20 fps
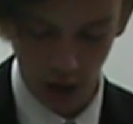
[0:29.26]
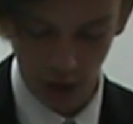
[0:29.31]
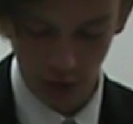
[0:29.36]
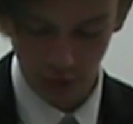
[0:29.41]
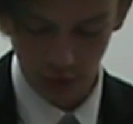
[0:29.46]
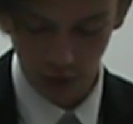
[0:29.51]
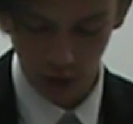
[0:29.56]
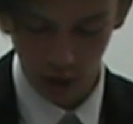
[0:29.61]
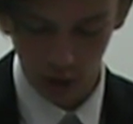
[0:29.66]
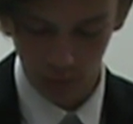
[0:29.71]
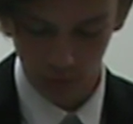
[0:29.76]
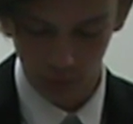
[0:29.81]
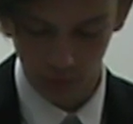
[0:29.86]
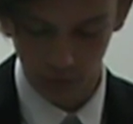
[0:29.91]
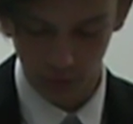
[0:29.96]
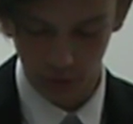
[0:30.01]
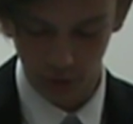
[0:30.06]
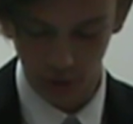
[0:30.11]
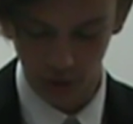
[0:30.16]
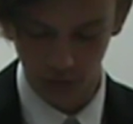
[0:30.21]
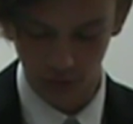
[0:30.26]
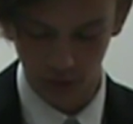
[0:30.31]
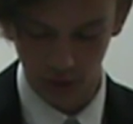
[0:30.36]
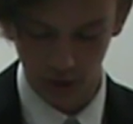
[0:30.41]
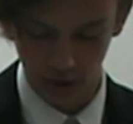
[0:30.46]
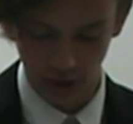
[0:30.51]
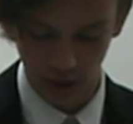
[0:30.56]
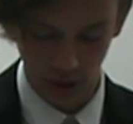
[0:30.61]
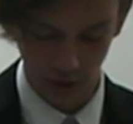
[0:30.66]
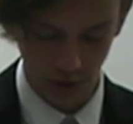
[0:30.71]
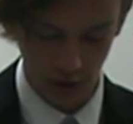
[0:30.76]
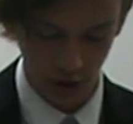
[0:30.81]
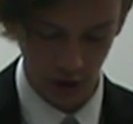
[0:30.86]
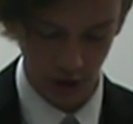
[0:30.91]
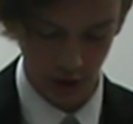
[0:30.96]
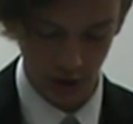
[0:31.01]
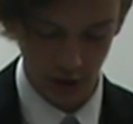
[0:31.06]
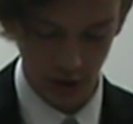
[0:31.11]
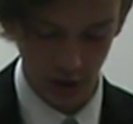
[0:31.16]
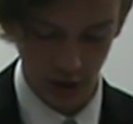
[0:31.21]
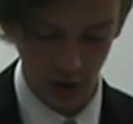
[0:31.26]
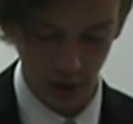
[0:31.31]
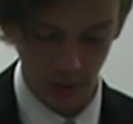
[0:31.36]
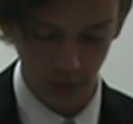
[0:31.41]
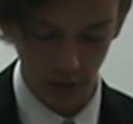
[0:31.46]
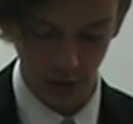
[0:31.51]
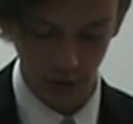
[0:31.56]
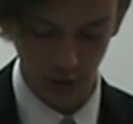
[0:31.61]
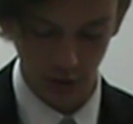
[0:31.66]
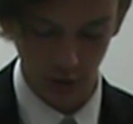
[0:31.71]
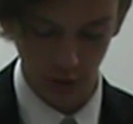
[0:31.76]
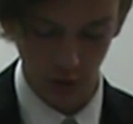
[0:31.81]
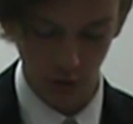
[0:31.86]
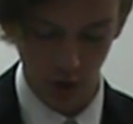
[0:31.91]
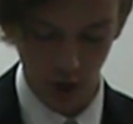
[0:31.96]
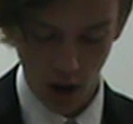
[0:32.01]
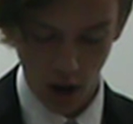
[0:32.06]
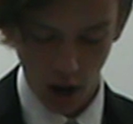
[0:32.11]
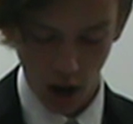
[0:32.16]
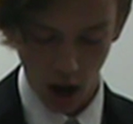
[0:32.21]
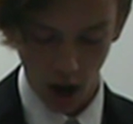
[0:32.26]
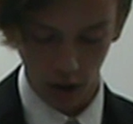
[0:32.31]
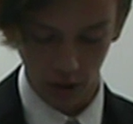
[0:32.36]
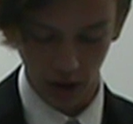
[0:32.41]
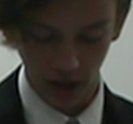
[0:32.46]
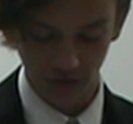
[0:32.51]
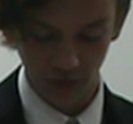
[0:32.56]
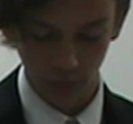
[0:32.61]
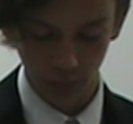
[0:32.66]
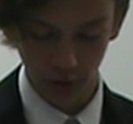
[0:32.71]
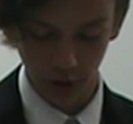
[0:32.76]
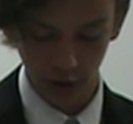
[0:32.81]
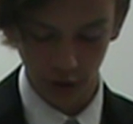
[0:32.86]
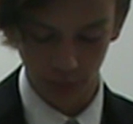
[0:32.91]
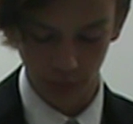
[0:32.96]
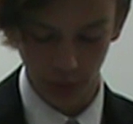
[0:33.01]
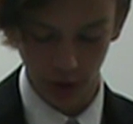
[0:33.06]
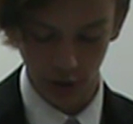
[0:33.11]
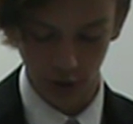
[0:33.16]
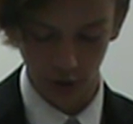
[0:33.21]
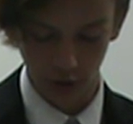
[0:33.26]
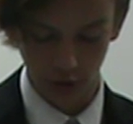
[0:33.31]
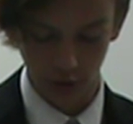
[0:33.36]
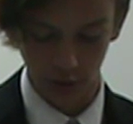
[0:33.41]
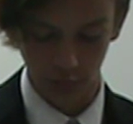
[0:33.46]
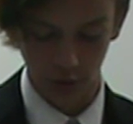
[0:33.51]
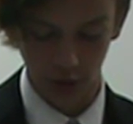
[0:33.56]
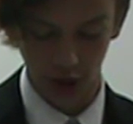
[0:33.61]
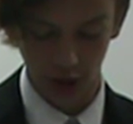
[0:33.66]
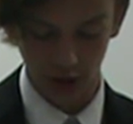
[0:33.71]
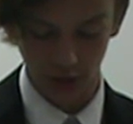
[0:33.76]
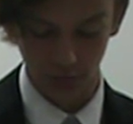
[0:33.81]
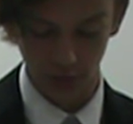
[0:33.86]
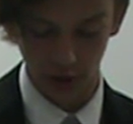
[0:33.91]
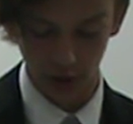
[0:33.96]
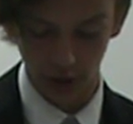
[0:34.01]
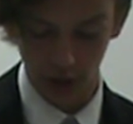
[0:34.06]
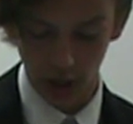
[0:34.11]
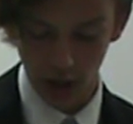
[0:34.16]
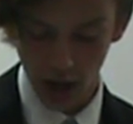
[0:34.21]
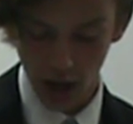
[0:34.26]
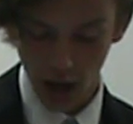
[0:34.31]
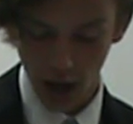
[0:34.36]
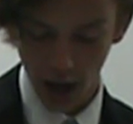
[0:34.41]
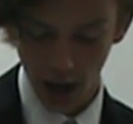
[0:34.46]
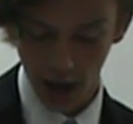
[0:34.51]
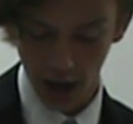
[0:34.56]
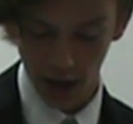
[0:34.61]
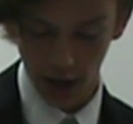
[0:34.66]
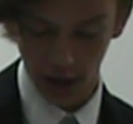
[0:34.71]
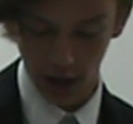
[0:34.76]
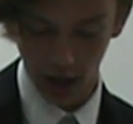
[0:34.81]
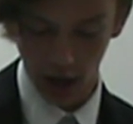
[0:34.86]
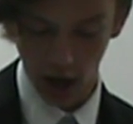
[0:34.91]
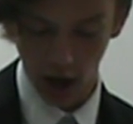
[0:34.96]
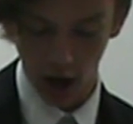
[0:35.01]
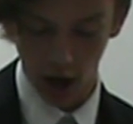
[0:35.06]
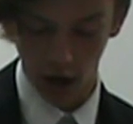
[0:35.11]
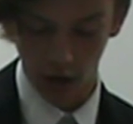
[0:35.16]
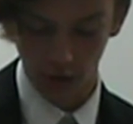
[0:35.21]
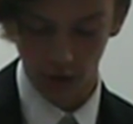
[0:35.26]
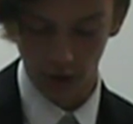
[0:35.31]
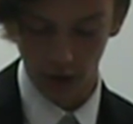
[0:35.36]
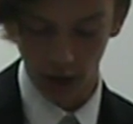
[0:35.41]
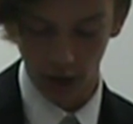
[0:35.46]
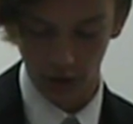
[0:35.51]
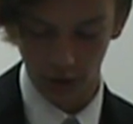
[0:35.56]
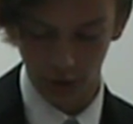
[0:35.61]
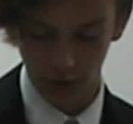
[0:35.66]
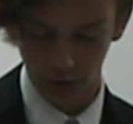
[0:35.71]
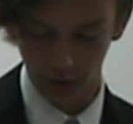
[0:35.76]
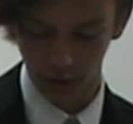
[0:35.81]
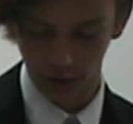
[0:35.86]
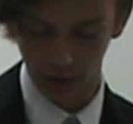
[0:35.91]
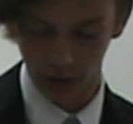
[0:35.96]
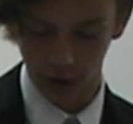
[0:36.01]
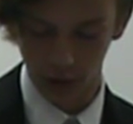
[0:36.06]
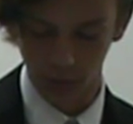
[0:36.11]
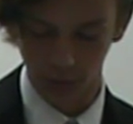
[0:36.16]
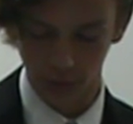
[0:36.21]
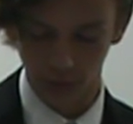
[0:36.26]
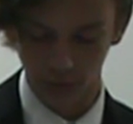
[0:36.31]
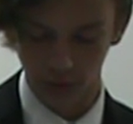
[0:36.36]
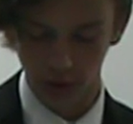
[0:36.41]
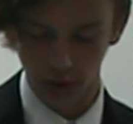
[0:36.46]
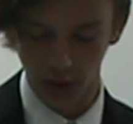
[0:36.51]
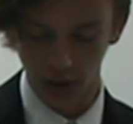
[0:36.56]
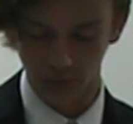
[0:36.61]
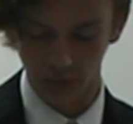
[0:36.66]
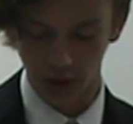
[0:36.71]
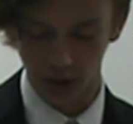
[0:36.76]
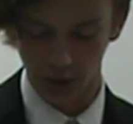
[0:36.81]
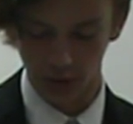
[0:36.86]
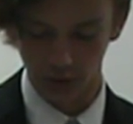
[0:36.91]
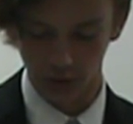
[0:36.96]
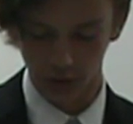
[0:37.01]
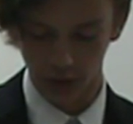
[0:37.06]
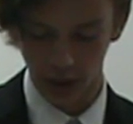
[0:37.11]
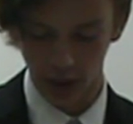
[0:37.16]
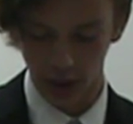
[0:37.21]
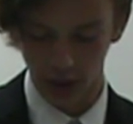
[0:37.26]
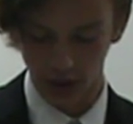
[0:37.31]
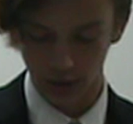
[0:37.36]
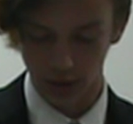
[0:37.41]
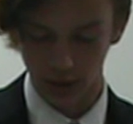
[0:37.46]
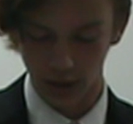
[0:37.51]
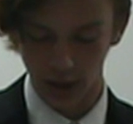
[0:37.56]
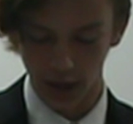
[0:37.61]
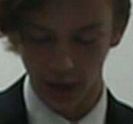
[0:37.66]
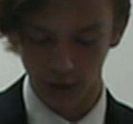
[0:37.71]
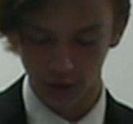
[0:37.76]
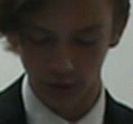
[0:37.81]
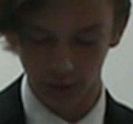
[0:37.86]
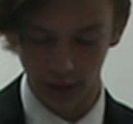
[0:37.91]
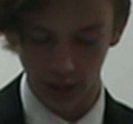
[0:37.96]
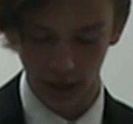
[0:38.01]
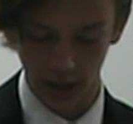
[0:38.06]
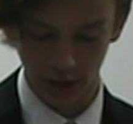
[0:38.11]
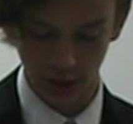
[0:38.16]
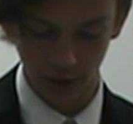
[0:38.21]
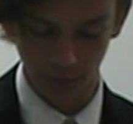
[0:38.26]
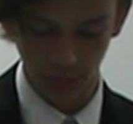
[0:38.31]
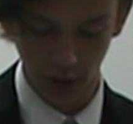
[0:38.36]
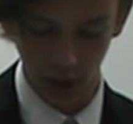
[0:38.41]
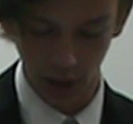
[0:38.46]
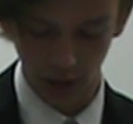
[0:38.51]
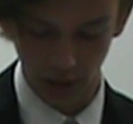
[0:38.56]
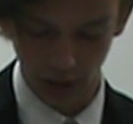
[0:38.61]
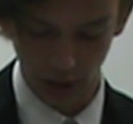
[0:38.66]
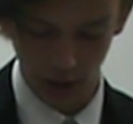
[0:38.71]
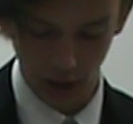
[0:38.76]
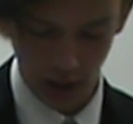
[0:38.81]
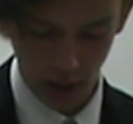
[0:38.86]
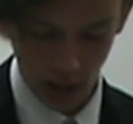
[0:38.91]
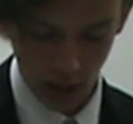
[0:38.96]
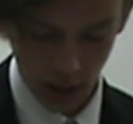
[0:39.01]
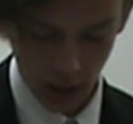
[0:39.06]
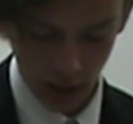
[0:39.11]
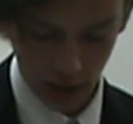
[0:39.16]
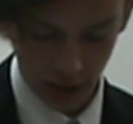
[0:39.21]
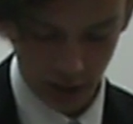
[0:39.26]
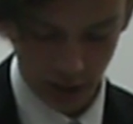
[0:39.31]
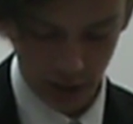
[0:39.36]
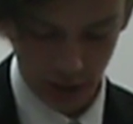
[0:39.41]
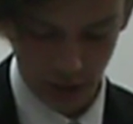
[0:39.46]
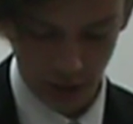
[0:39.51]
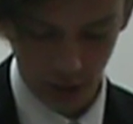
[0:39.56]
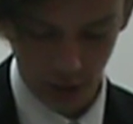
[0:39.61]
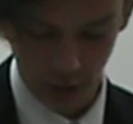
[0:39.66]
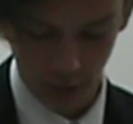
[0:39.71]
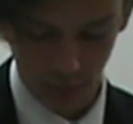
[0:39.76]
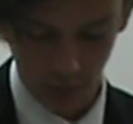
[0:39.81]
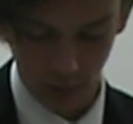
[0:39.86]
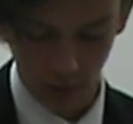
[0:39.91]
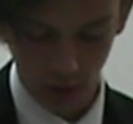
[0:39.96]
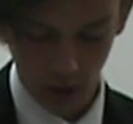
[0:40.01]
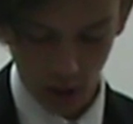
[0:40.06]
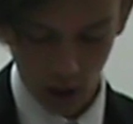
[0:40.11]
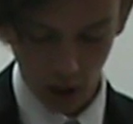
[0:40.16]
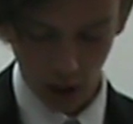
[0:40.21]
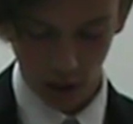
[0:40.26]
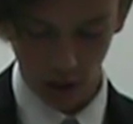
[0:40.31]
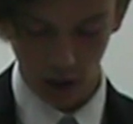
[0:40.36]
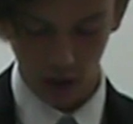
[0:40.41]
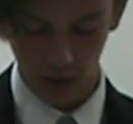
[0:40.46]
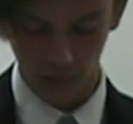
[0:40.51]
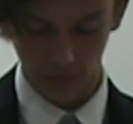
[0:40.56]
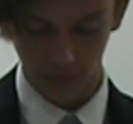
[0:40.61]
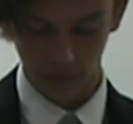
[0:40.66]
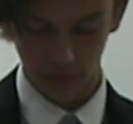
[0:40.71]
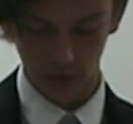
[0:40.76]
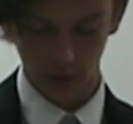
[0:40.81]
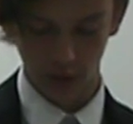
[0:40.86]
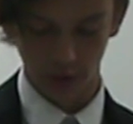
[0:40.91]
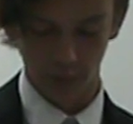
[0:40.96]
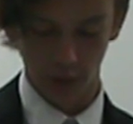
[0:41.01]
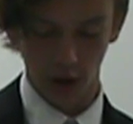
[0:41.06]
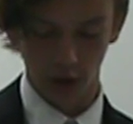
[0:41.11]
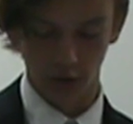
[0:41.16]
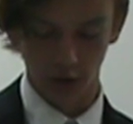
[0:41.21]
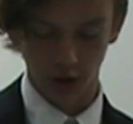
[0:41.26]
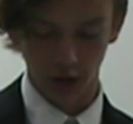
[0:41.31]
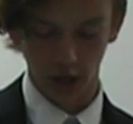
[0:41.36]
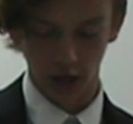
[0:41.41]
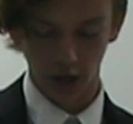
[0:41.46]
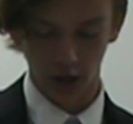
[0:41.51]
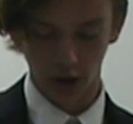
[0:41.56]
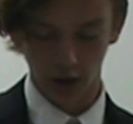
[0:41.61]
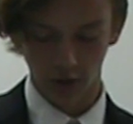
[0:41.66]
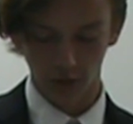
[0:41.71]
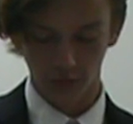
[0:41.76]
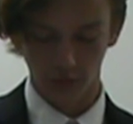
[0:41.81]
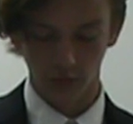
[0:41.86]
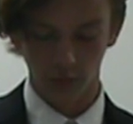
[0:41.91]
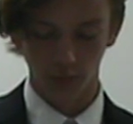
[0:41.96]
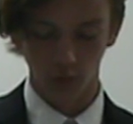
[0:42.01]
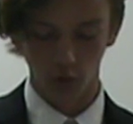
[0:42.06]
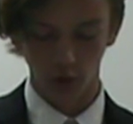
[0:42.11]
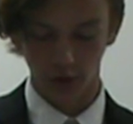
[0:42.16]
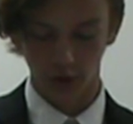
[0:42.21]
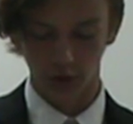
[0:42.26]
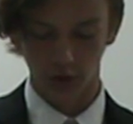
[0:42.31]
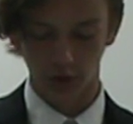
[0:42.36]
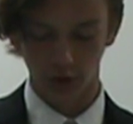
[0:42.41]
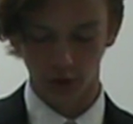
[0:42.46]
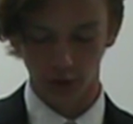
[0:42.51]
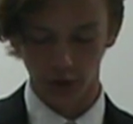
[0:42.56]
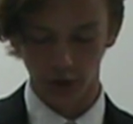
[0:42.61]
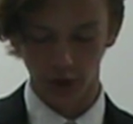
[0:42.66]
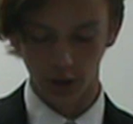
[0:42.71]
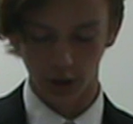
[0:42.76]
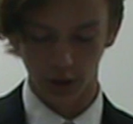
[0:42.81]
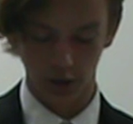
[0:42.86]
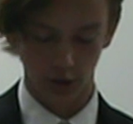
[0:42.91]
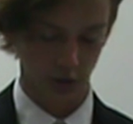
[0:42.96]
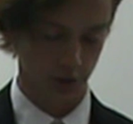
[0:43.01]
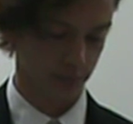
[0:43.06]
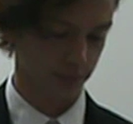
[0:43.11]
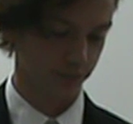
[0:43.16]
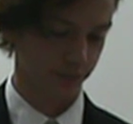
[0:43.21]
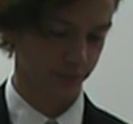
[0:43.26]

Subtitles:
hydrocarbon reserves in the South China Sea amount to 11 billion barrels approximately, and 190 trillion cubic feet of natural gas. The natural gas deposit is considerable, enough to power China for more than 30 years.